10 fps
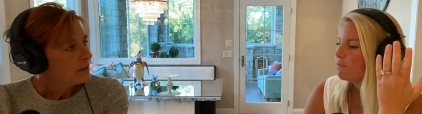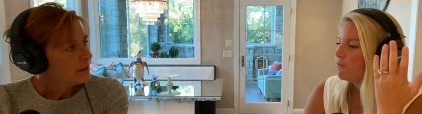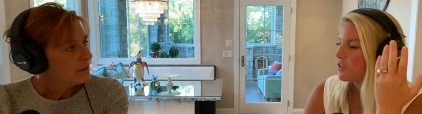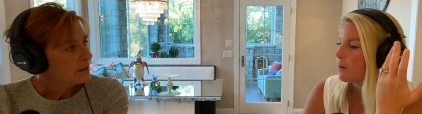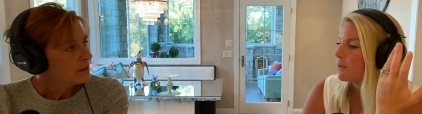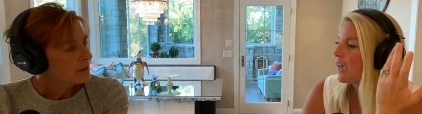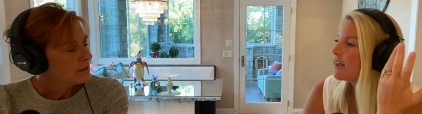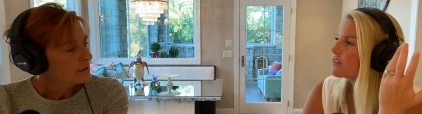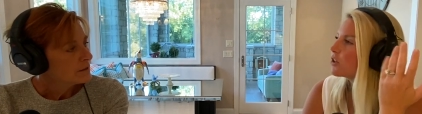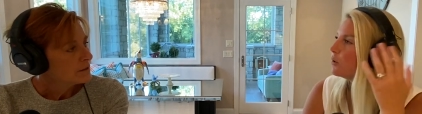Speaker 1: some
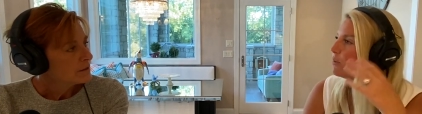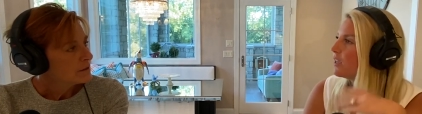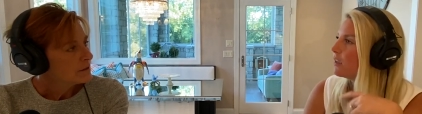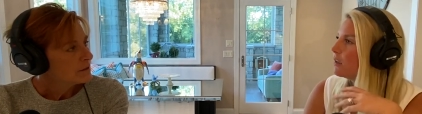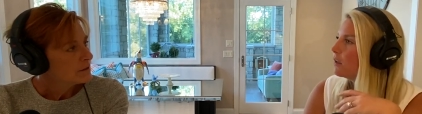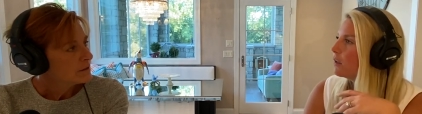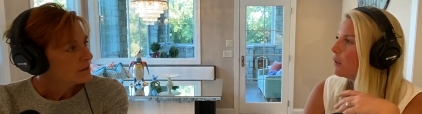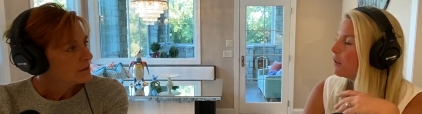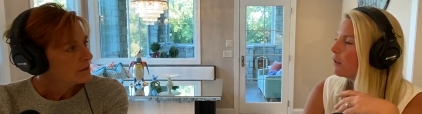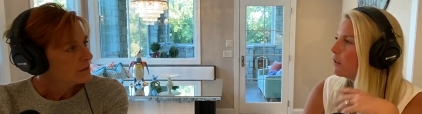guests could be
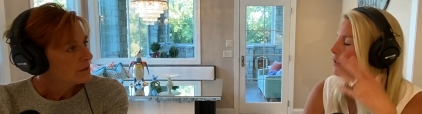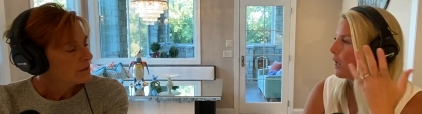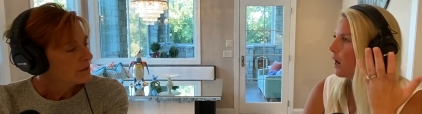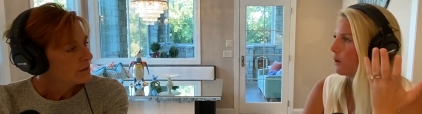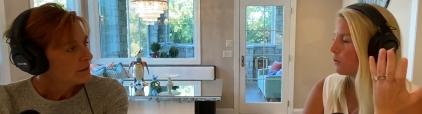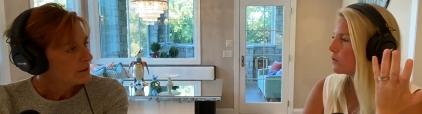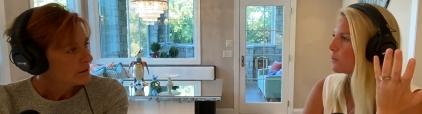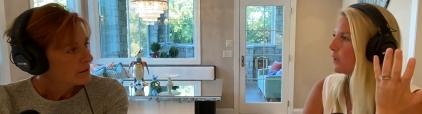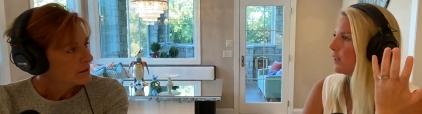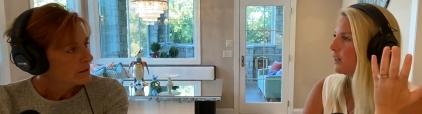non horse
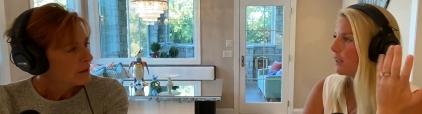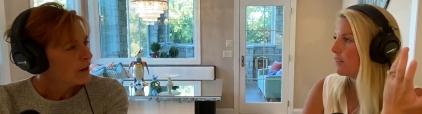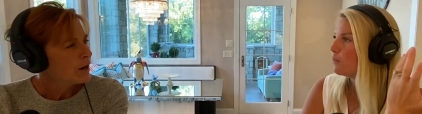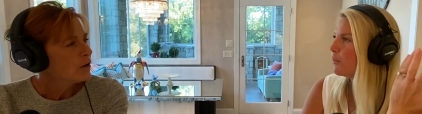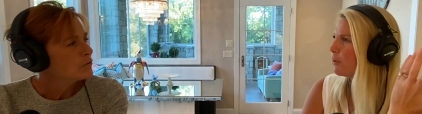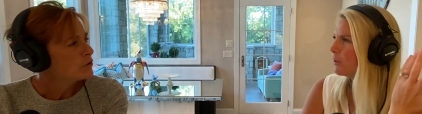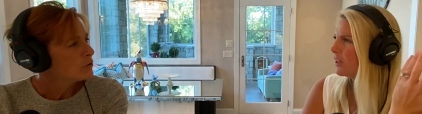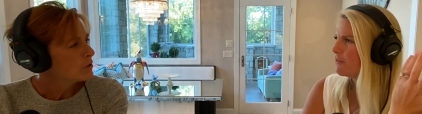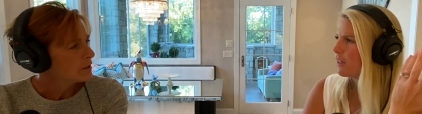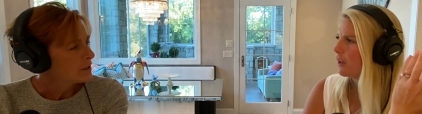related. And I think people oh, would
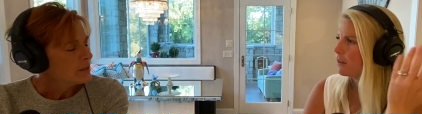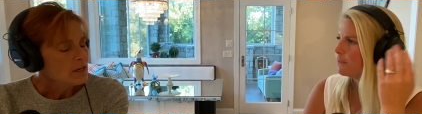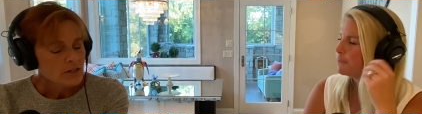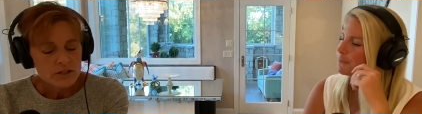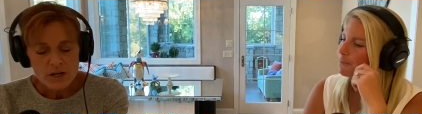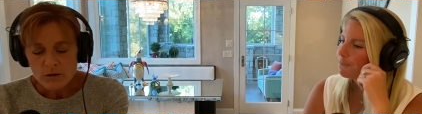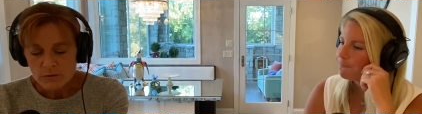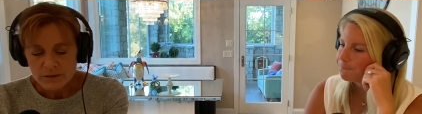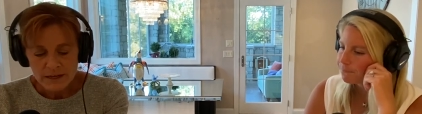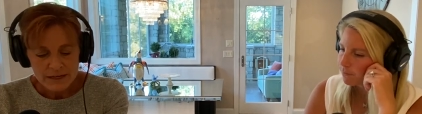totally. love that. No,
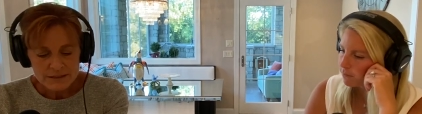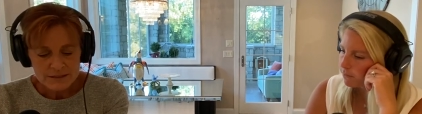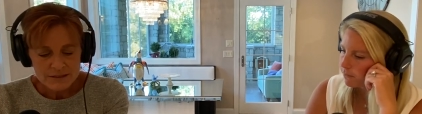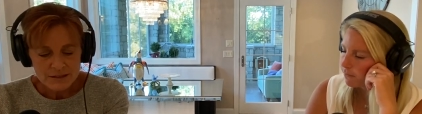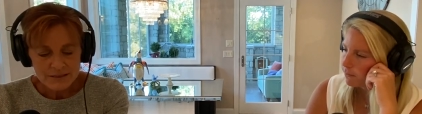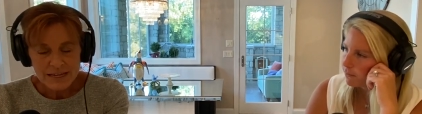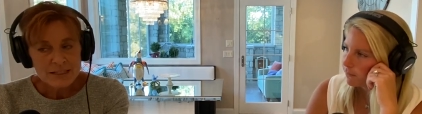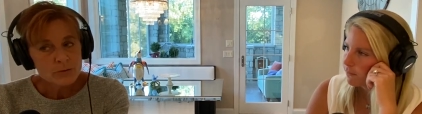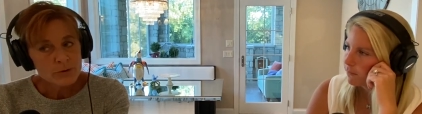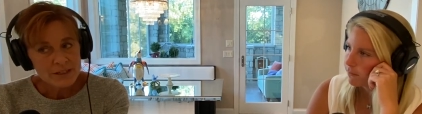that's
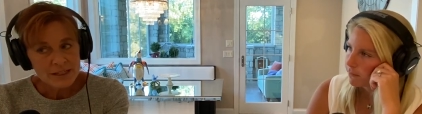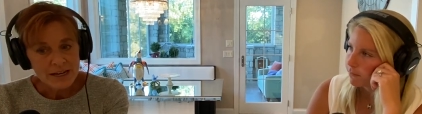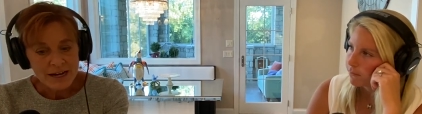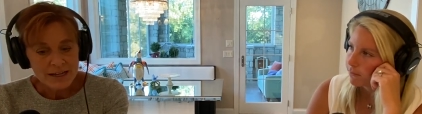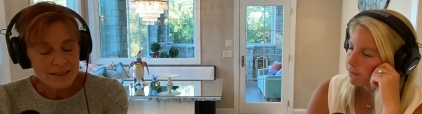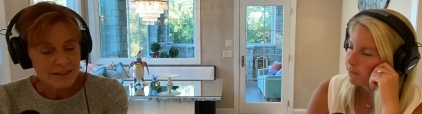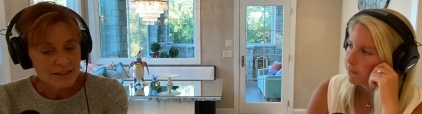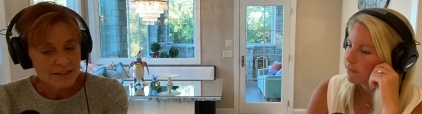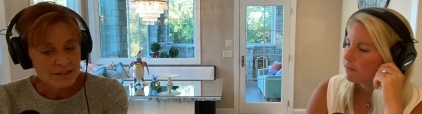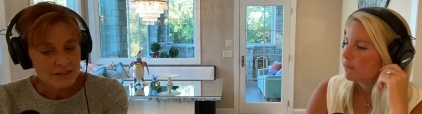
Speaker 2: that's really I
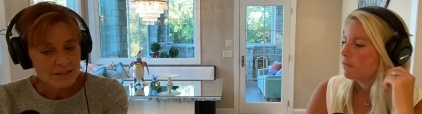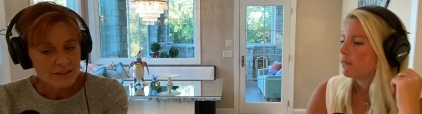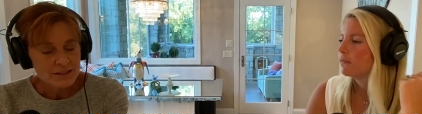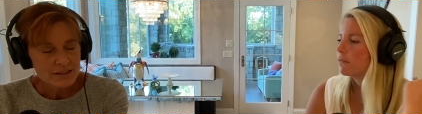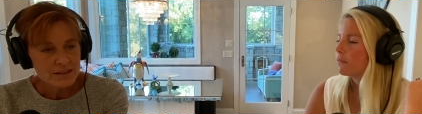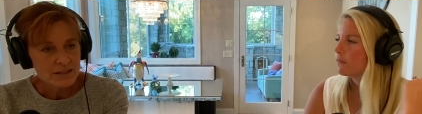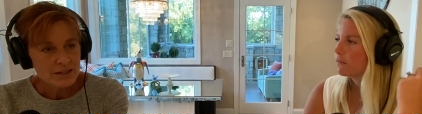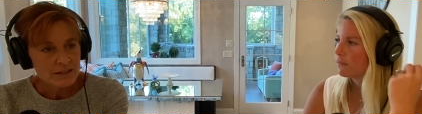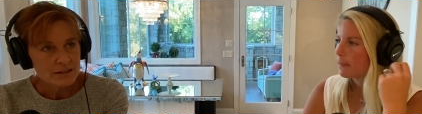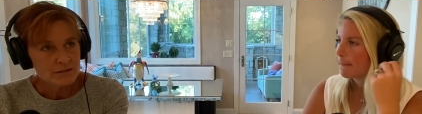think
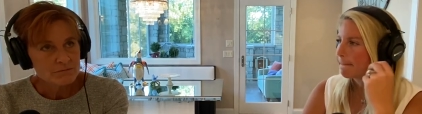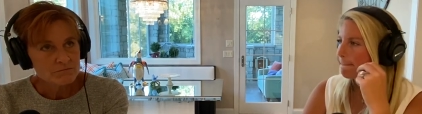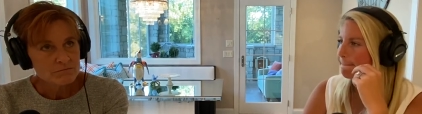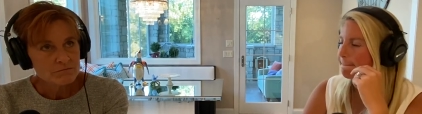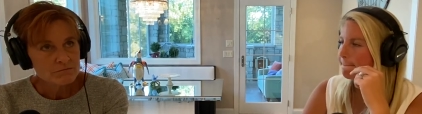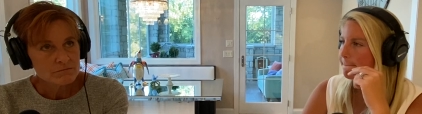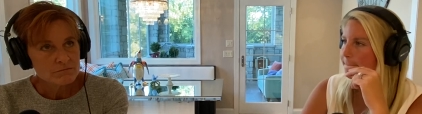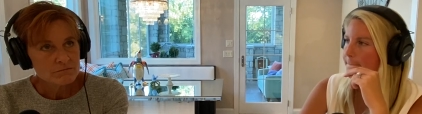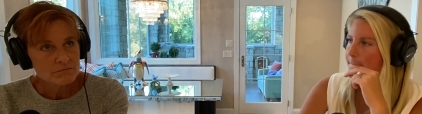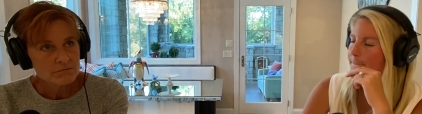the
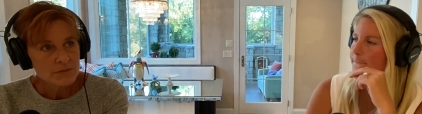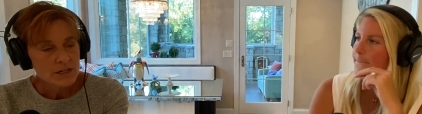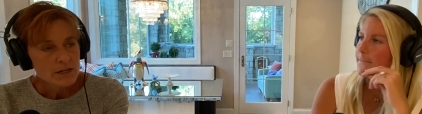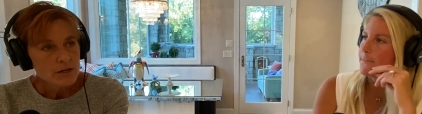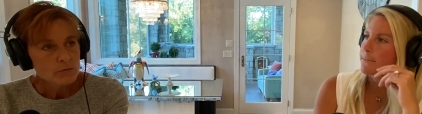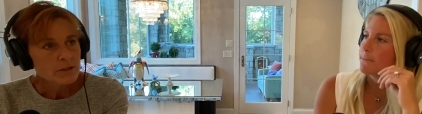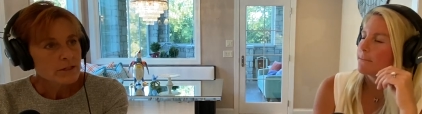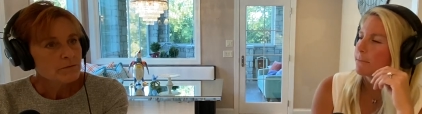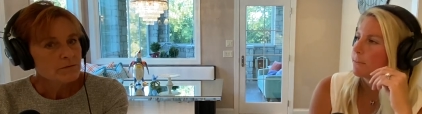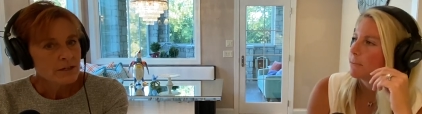
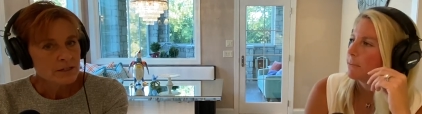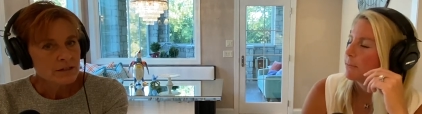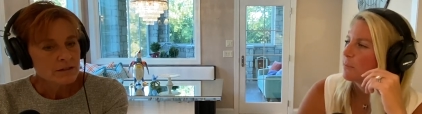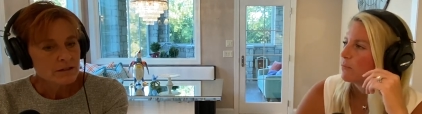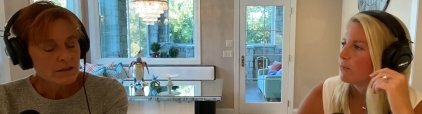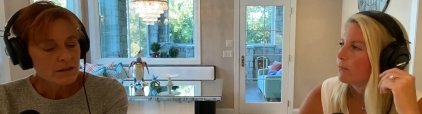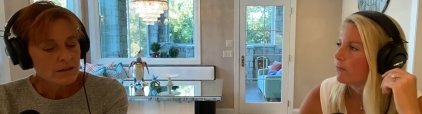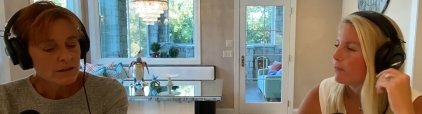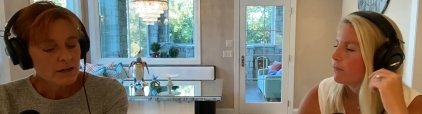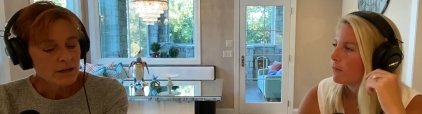really fun
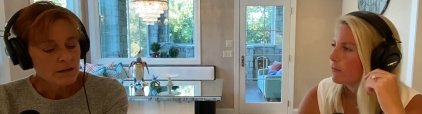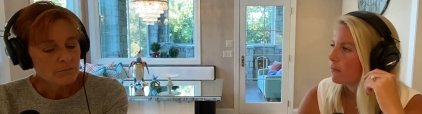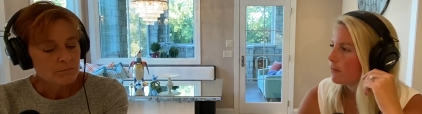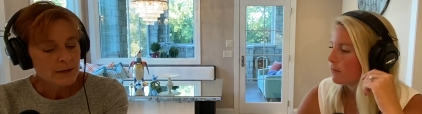um,